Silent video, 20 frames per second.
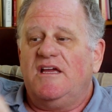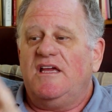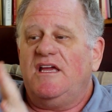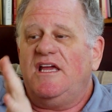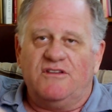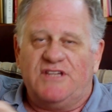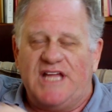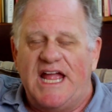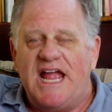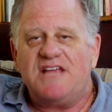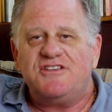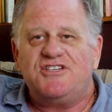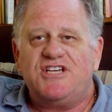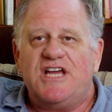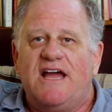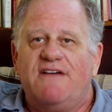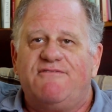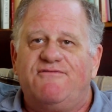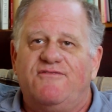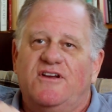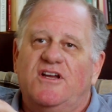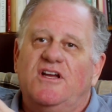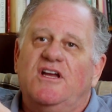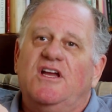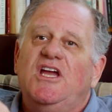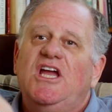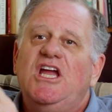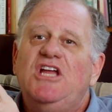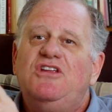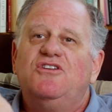Danchev,
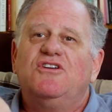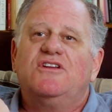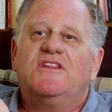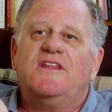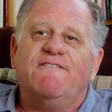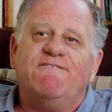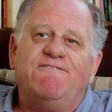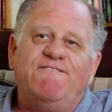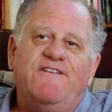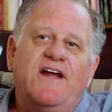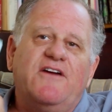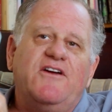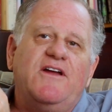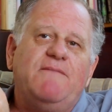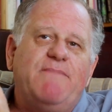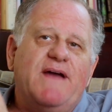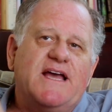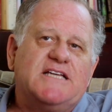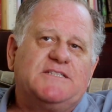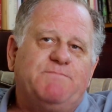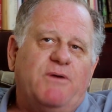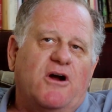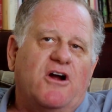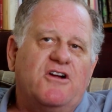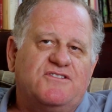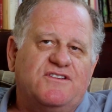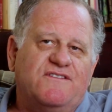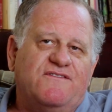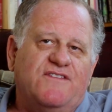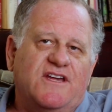he took the very best
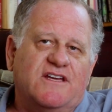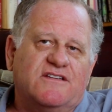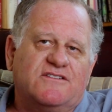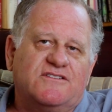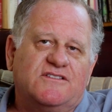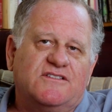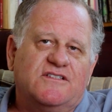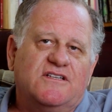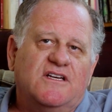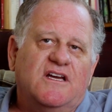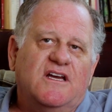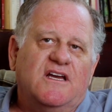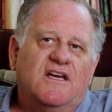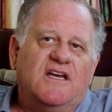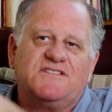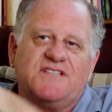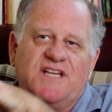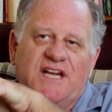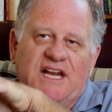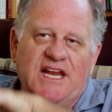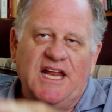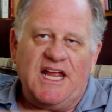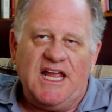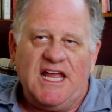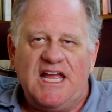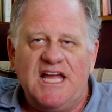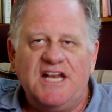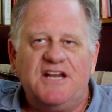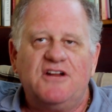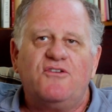parts of this and
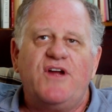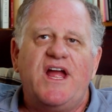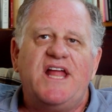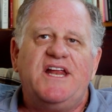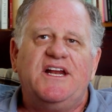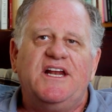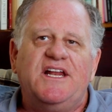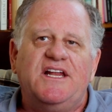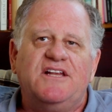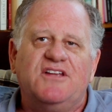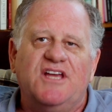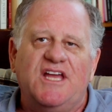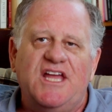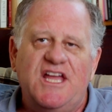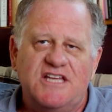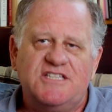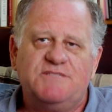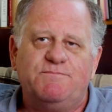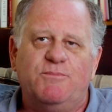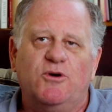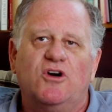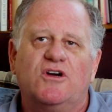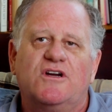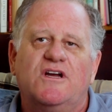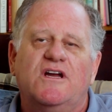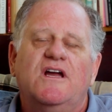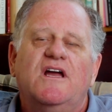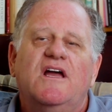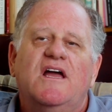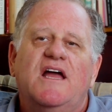he integrated it into his
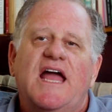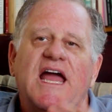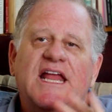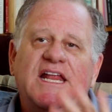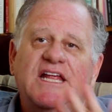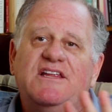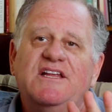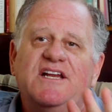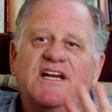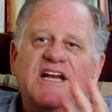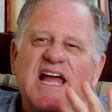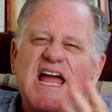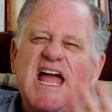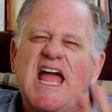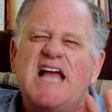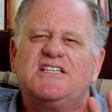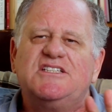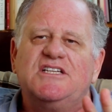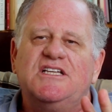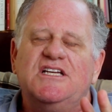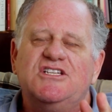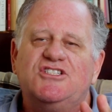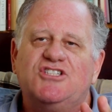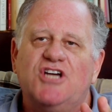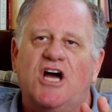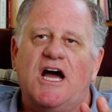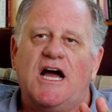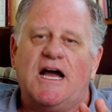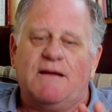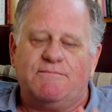book, and he did an excellent
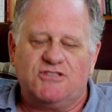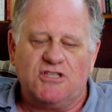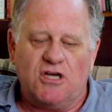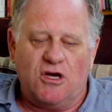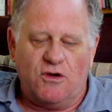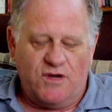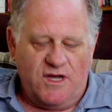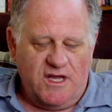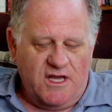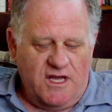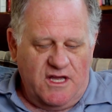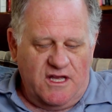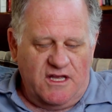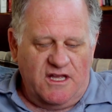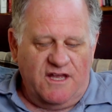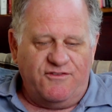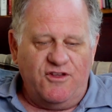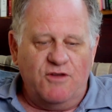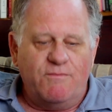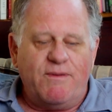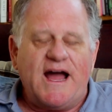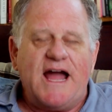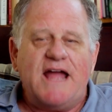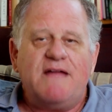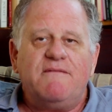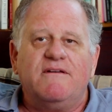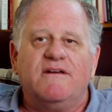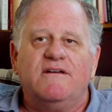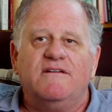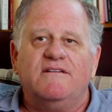job. So if you
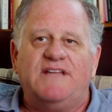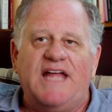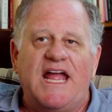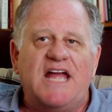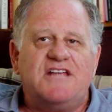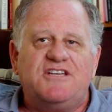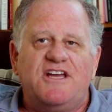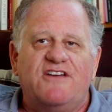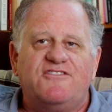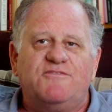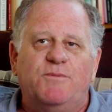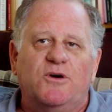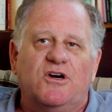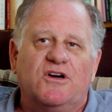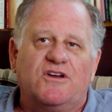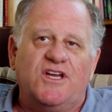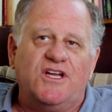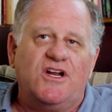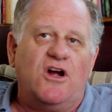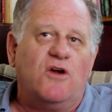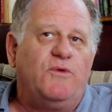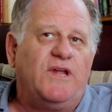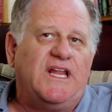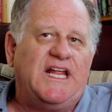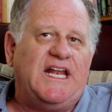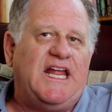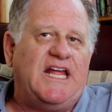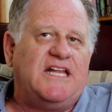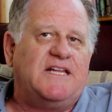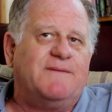buy Danchev's book, you don't
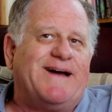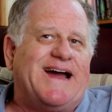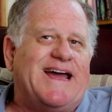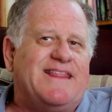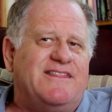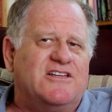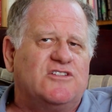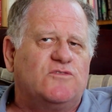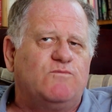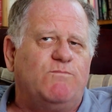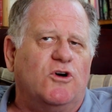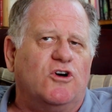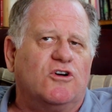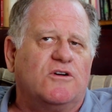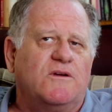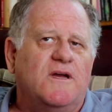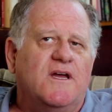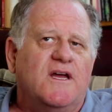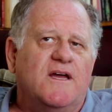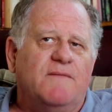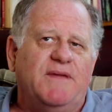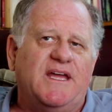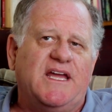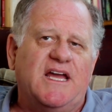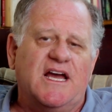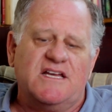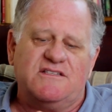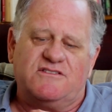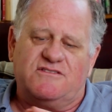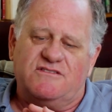really need to buy this book
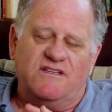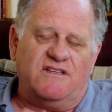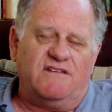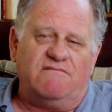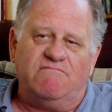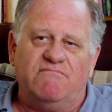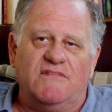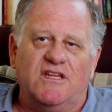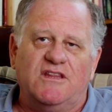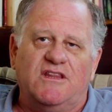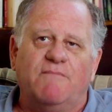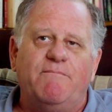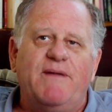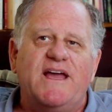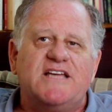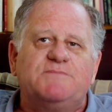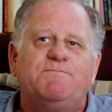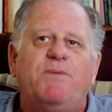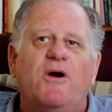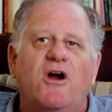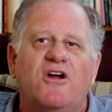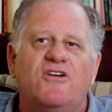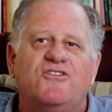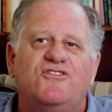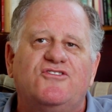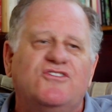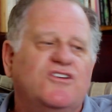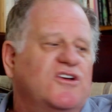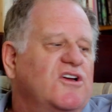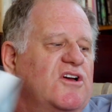because the best
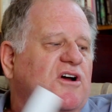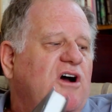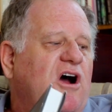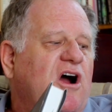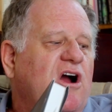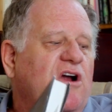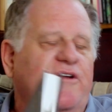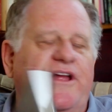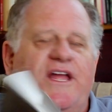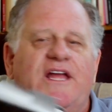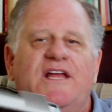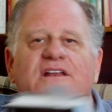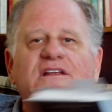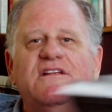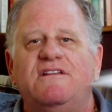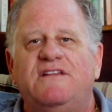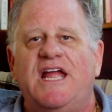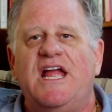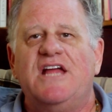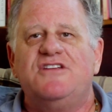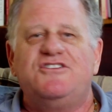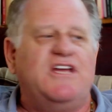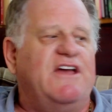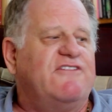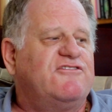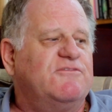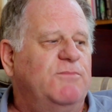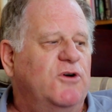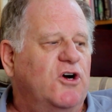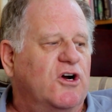parts are in
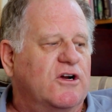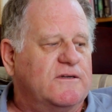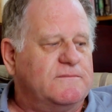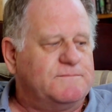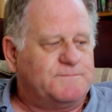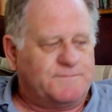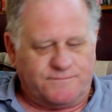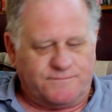Danchev's book.